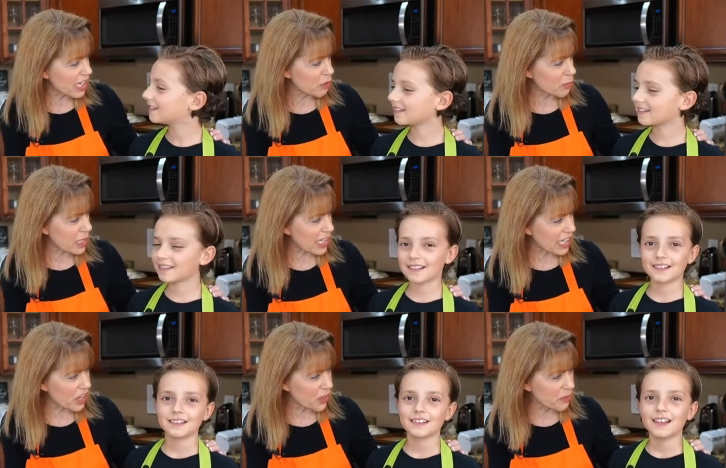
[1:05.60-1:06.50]
Speaker 1: everybody
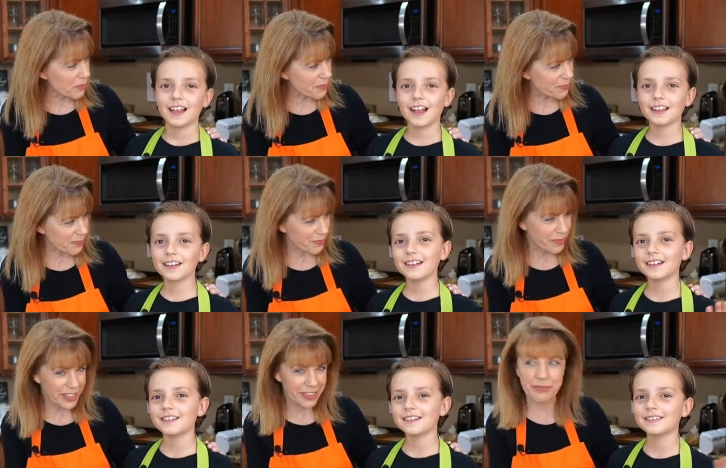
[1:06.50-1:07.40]
hello.
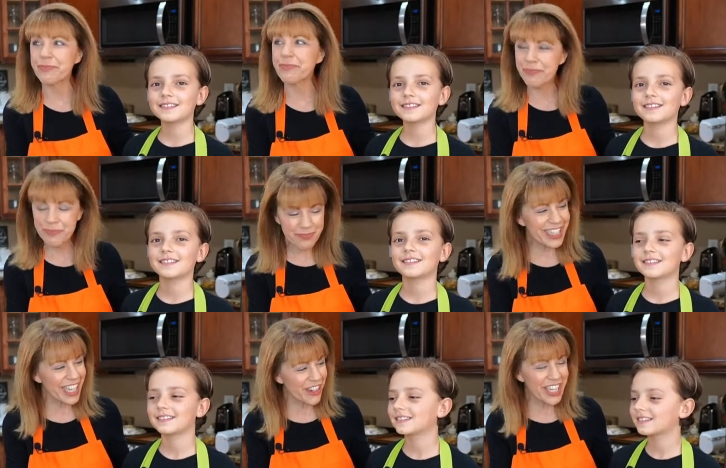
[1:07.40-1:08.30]
Hello.
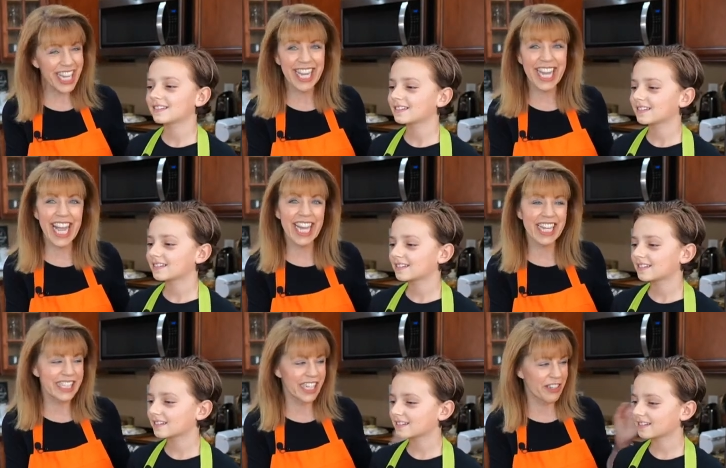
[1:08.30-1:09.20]
Okay,
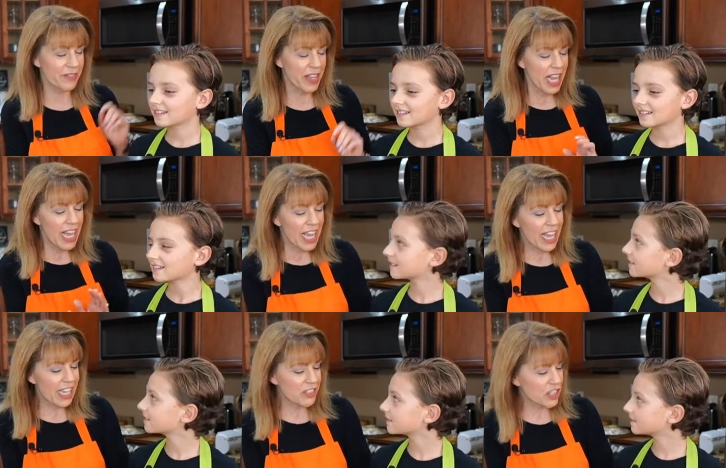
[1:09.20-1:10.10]
and um,
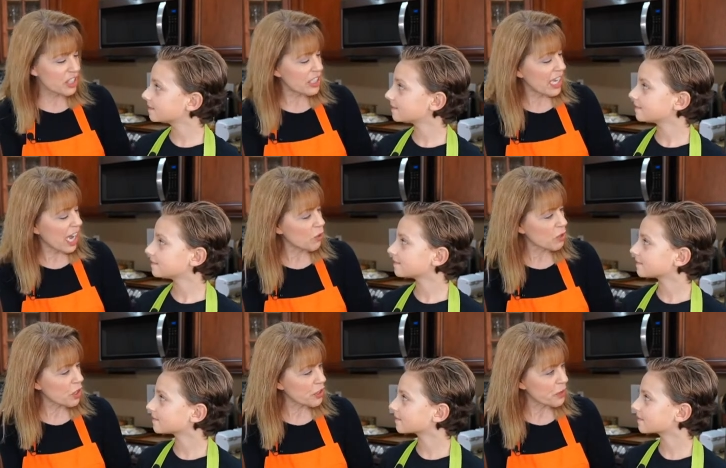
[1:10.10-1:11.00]
and how
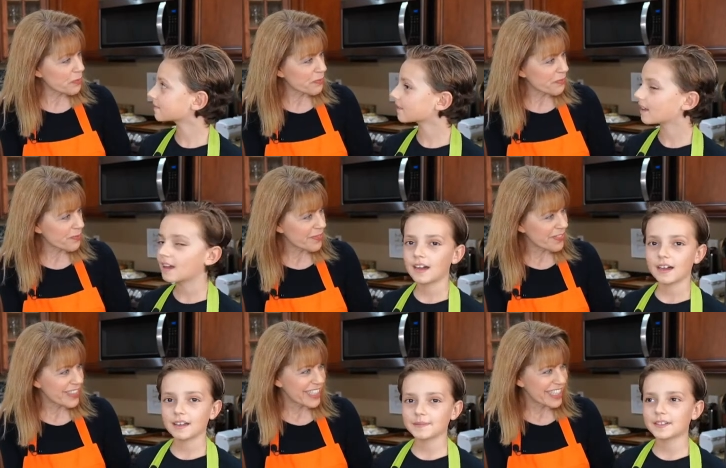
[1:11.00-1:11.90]
old are you?
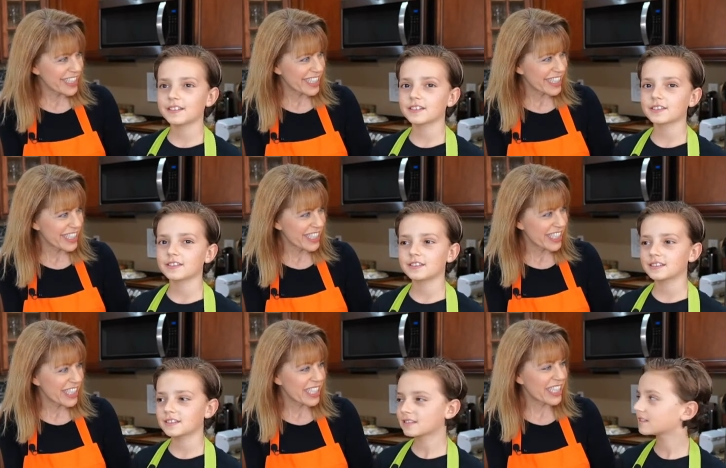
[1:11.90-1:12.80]
Speaker 2: I am ten years
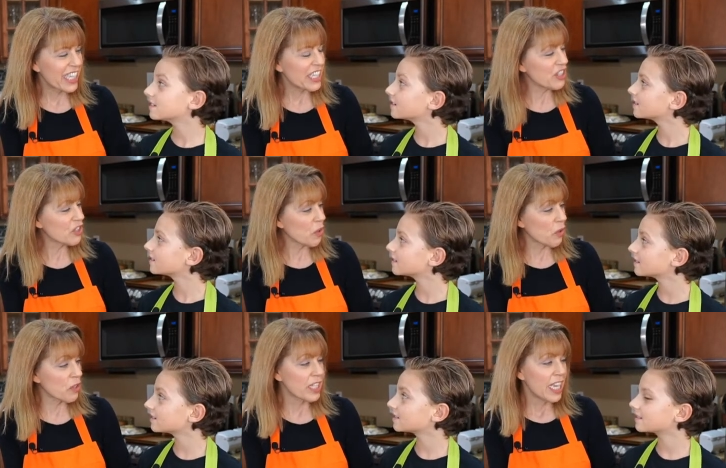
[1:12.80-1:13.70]
old.
Speaker 1: Ten years
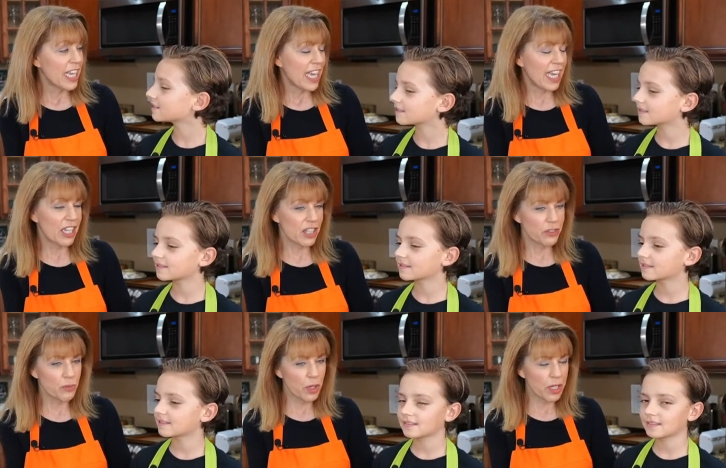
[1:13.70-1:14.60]
old,
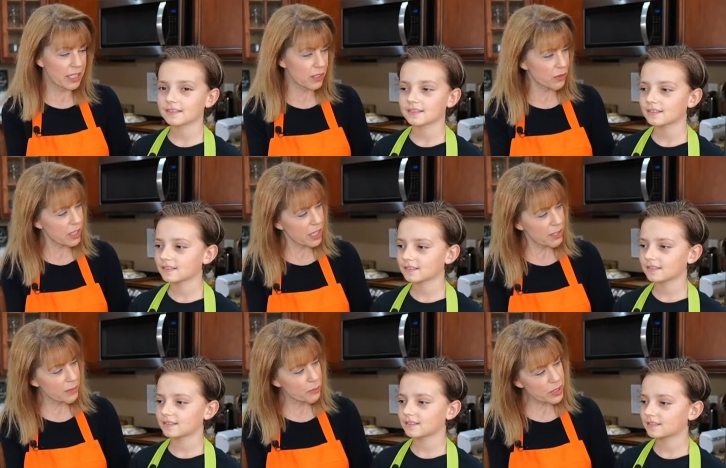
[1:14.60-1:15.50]
and what
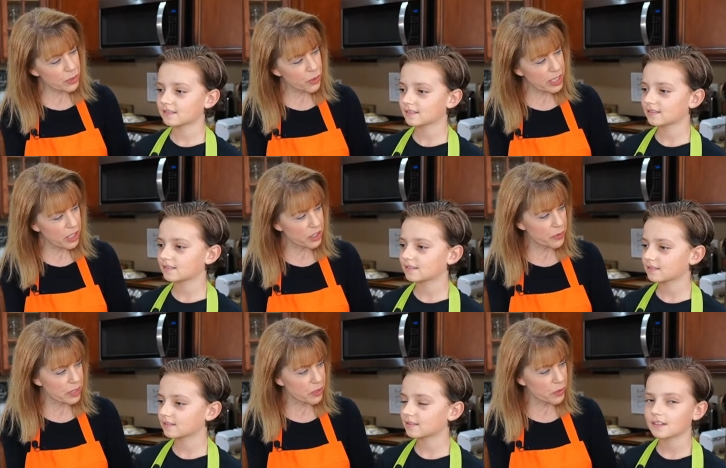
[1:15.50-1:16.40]
um, what grade are
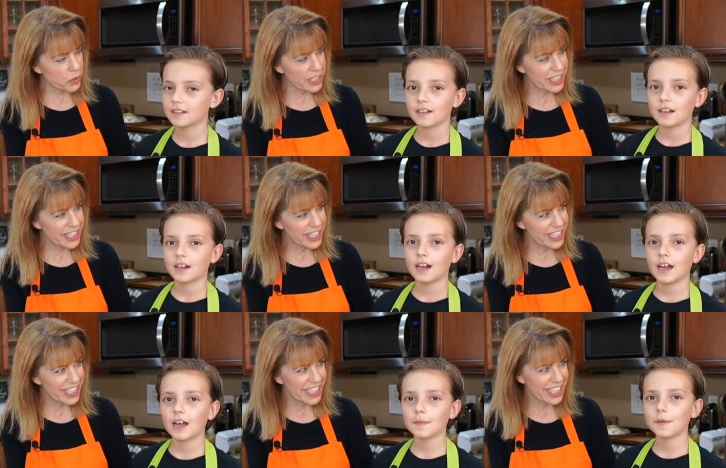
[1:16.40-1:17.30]
you in school?
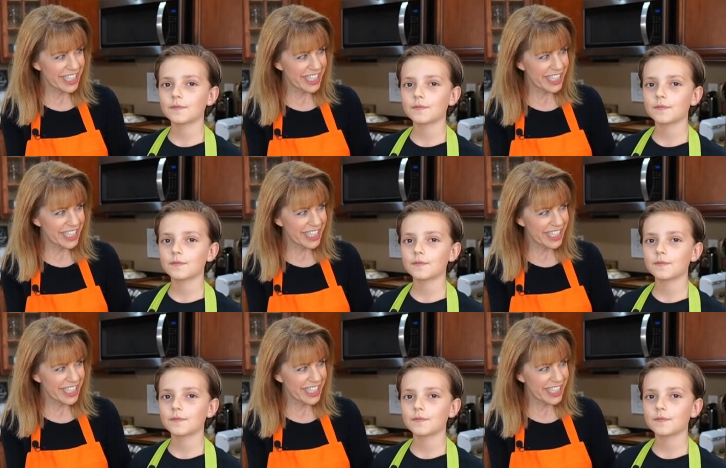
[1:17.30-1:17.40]
Speaker 2: I'm in